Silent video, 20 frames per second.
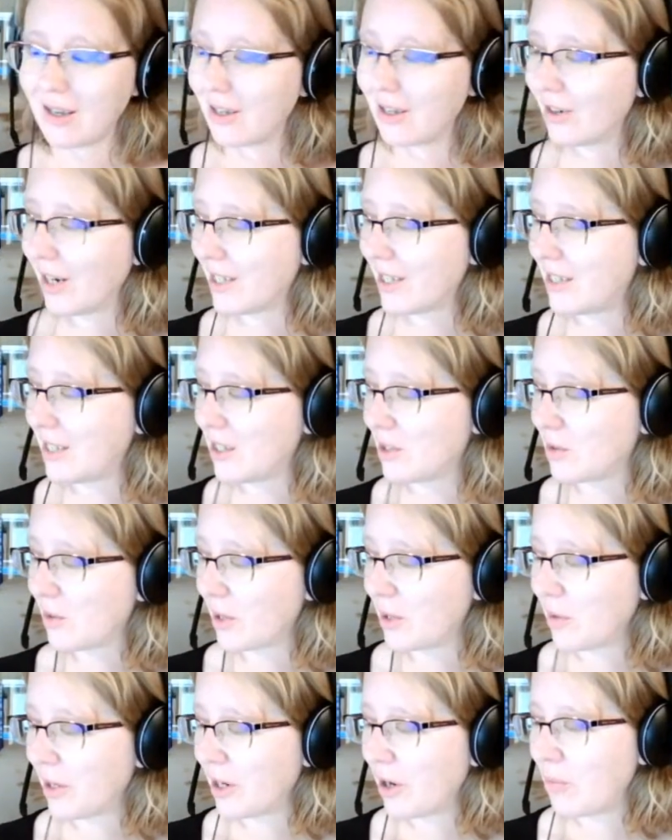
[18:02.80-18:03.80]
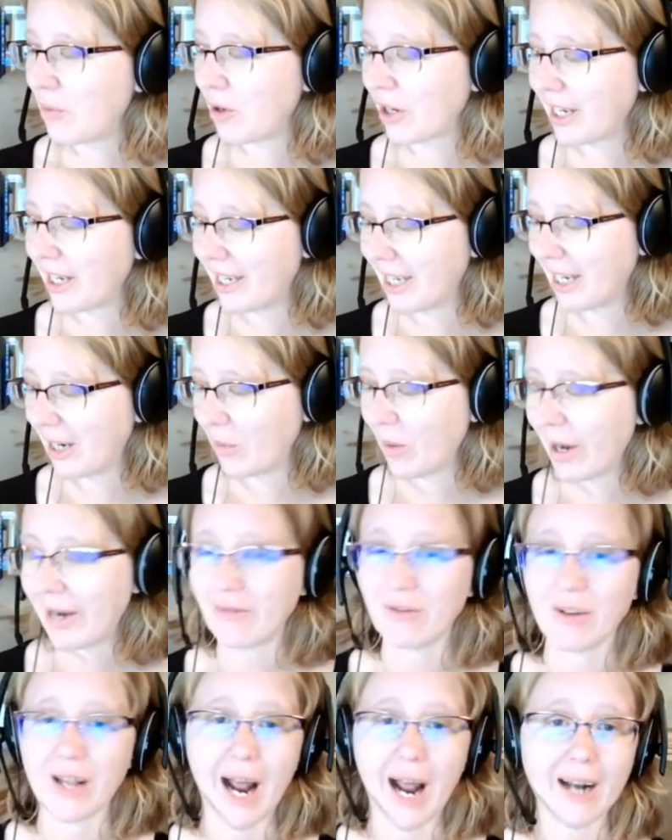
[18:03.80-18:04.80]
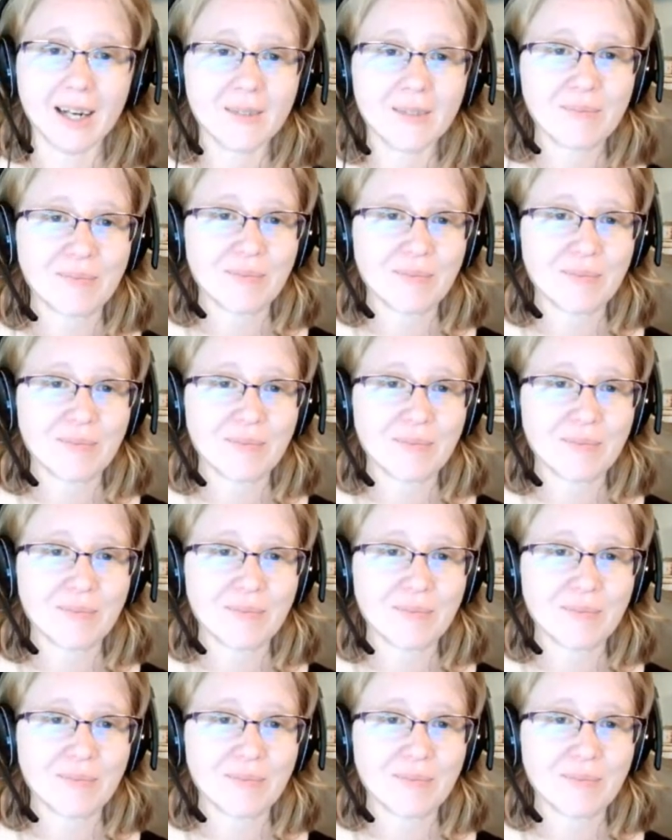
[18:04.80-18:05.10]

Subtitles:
your 1921 homework and getting ready for that.